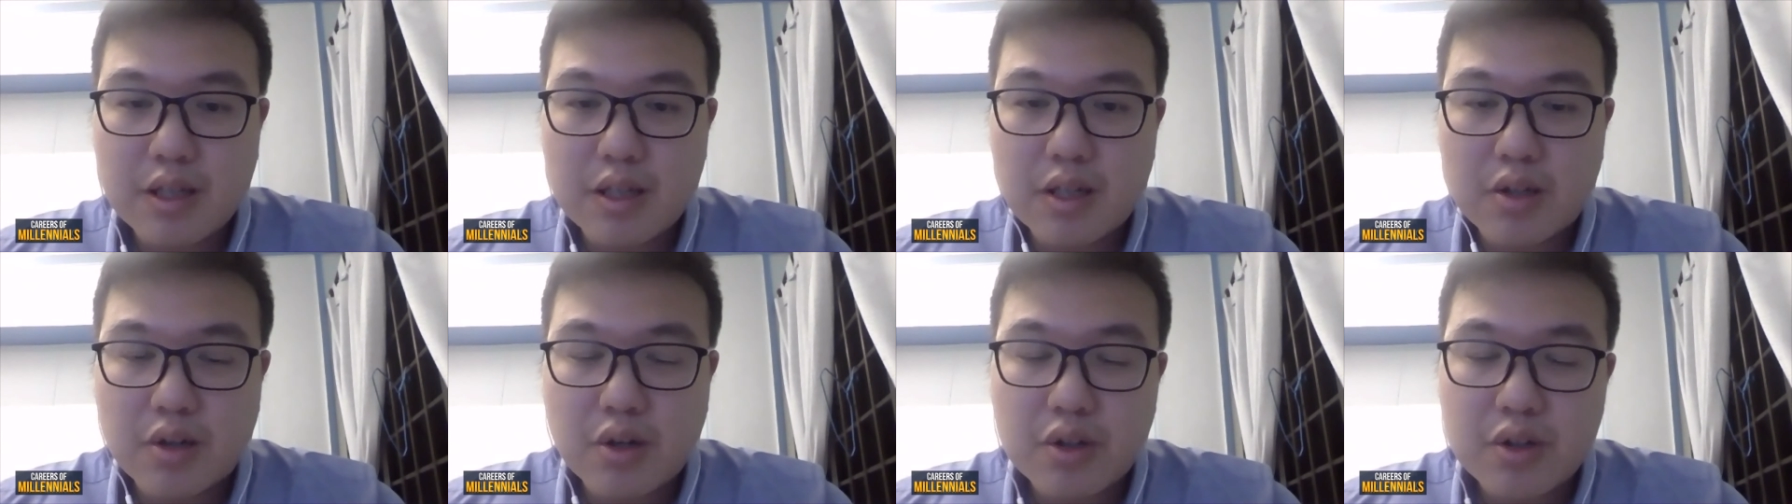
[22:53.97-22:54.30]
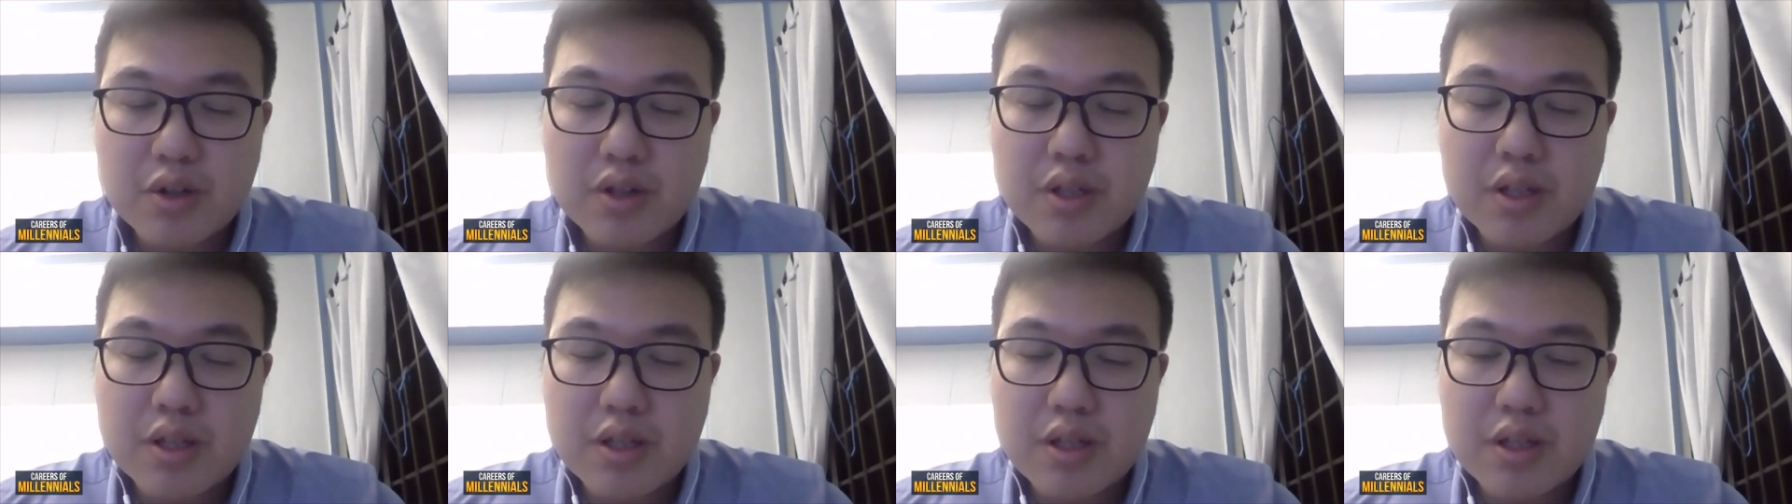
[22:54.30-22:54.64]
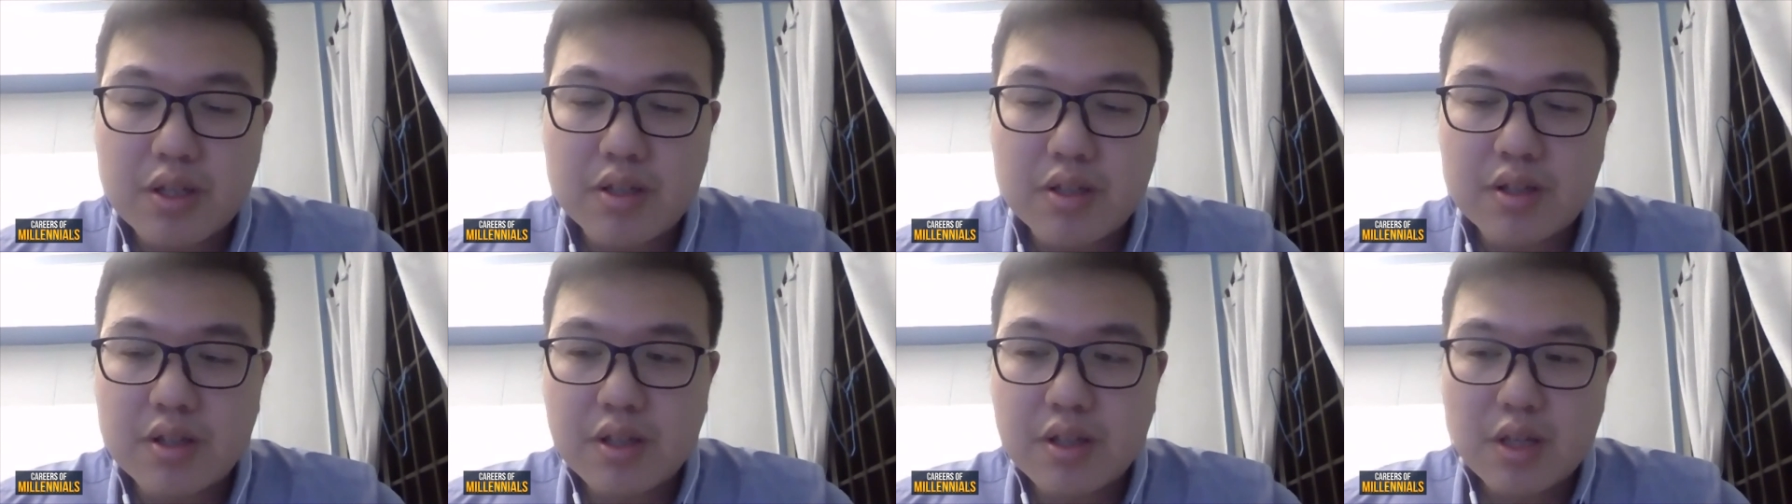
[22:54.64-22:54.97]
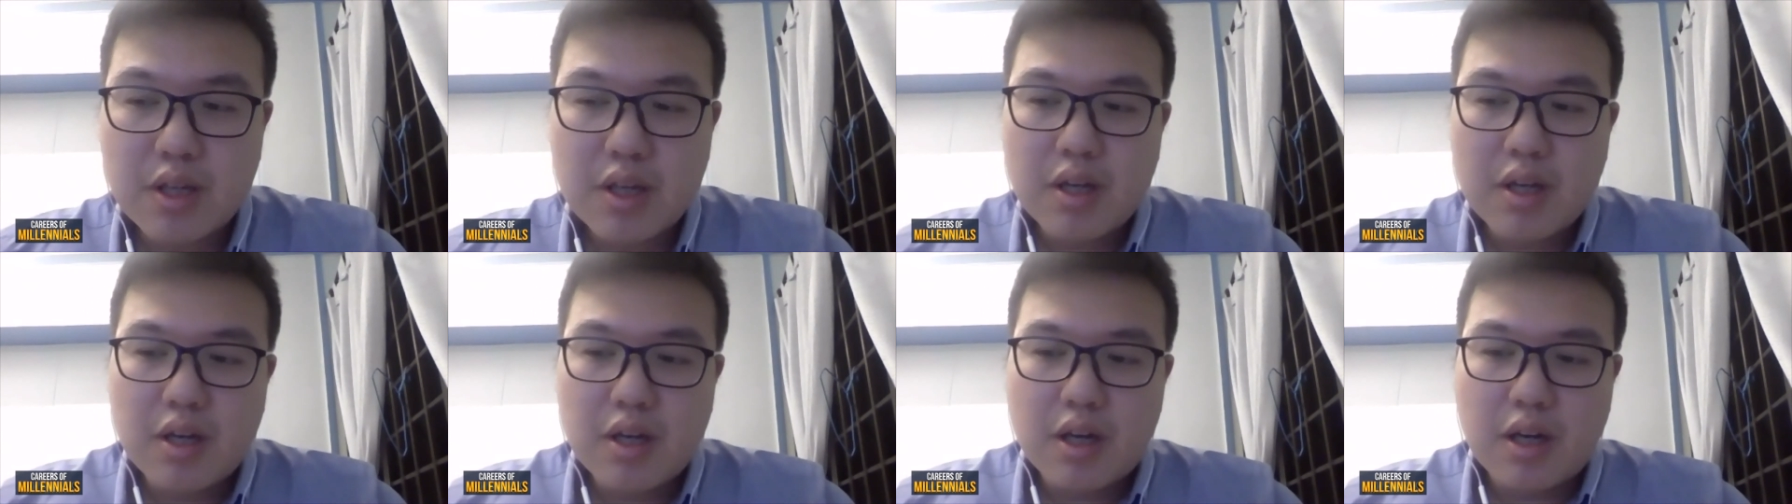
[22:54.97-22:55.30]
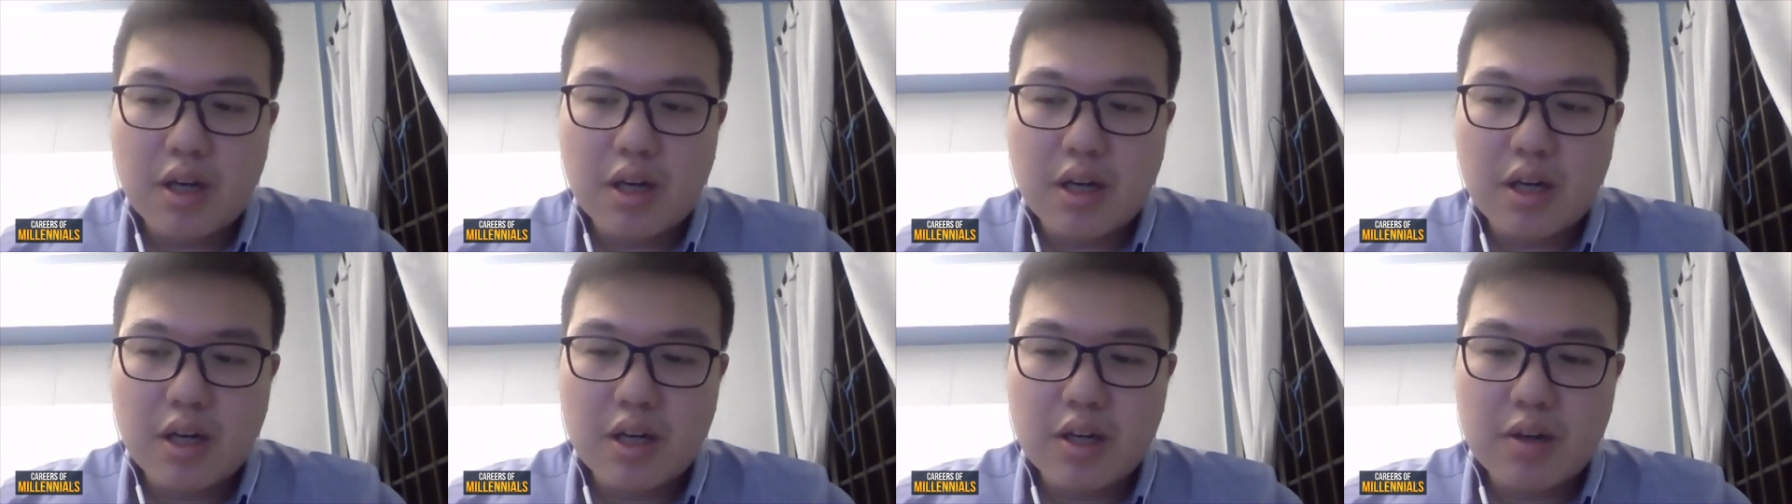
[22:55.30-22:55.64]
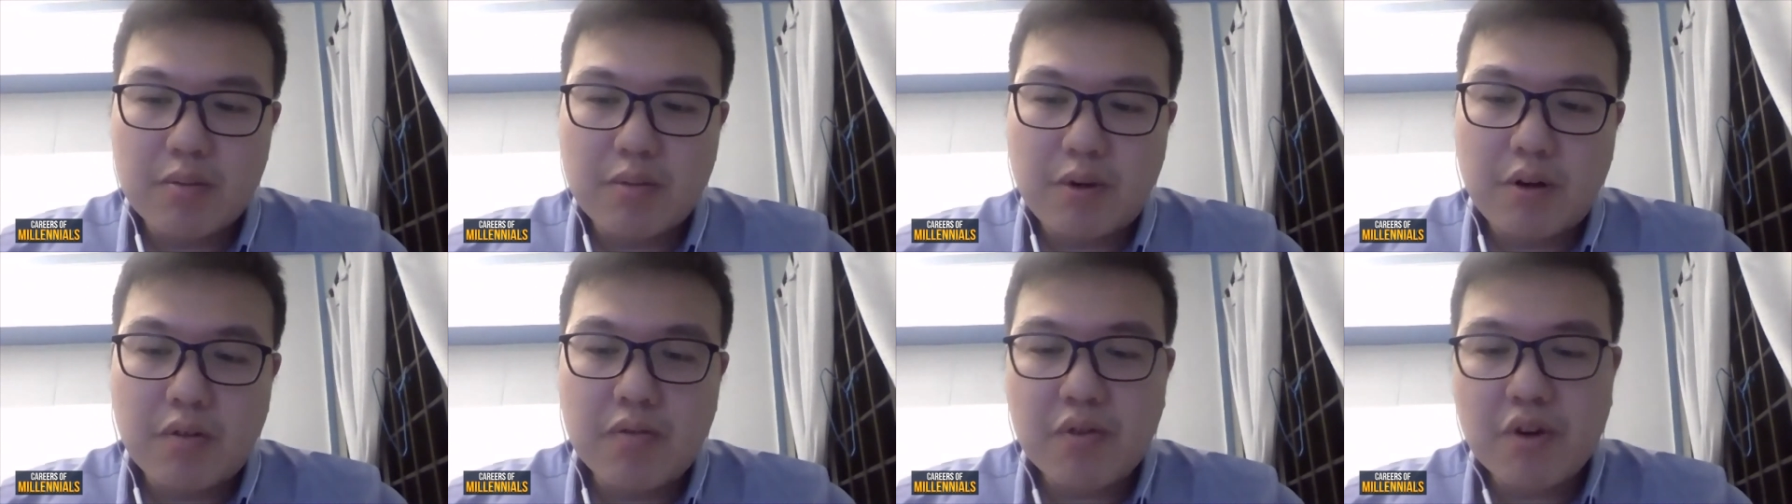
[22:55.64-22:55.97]
continents.
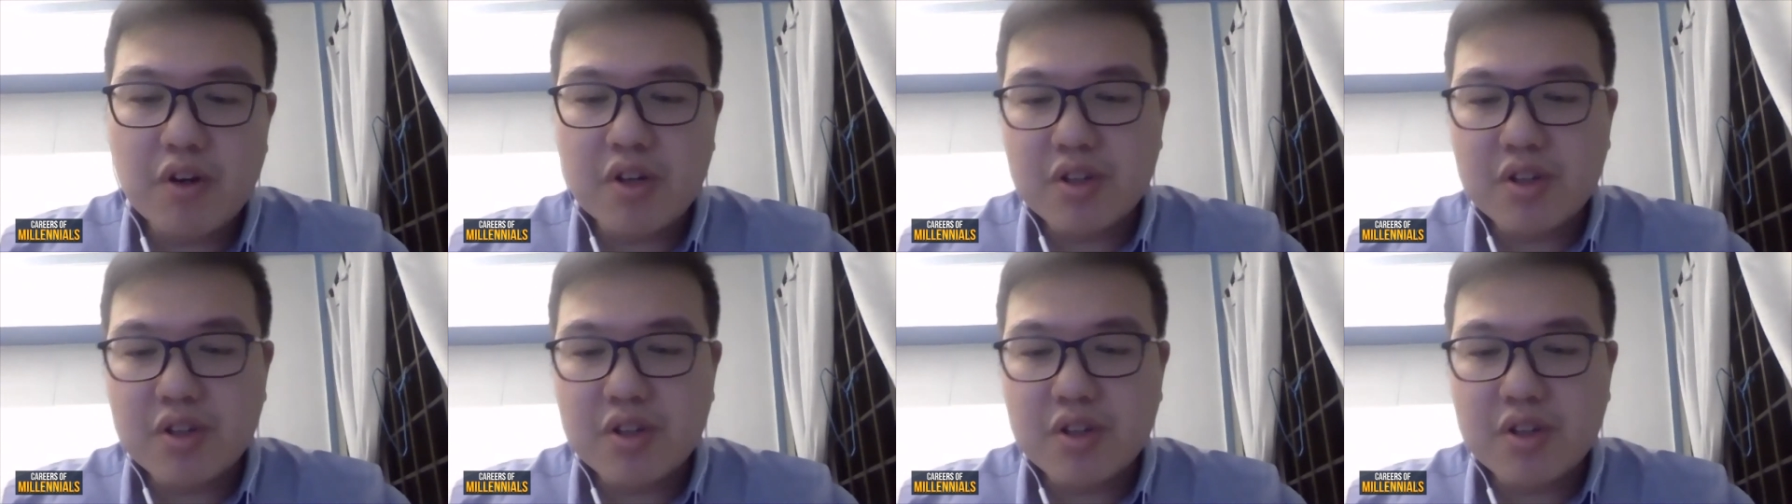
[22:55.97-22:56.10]
Of course,